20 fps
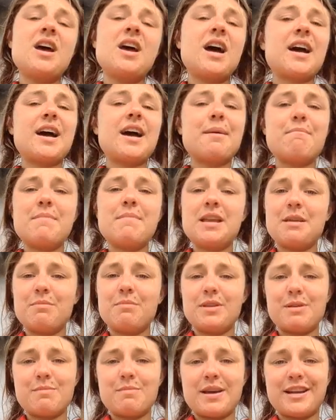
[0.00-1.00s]
I've got many,
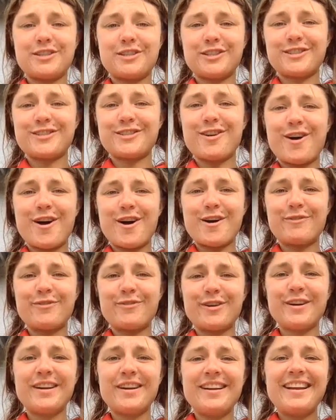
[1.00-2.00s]
many magics to
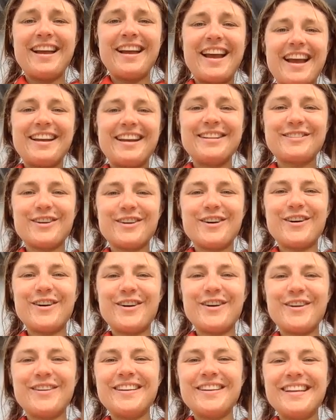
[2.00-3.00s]
offer, and it's
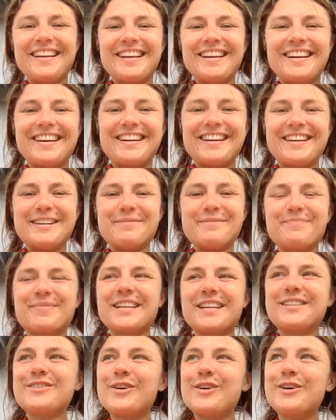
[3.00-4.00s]
all
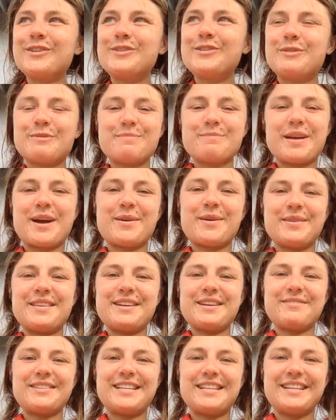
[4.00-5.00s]
to empower the
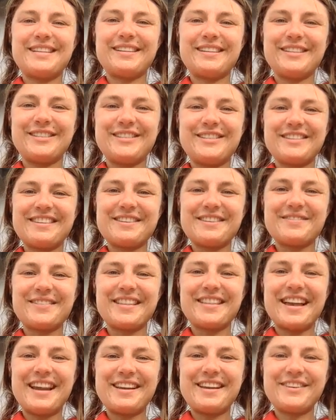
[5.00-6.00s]
everyday healing journey of
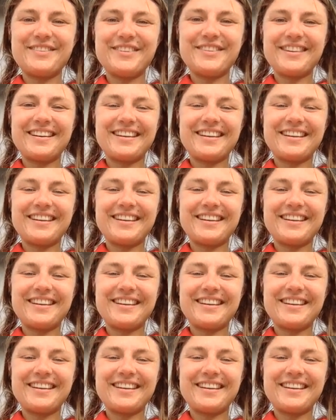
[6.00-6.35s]
life.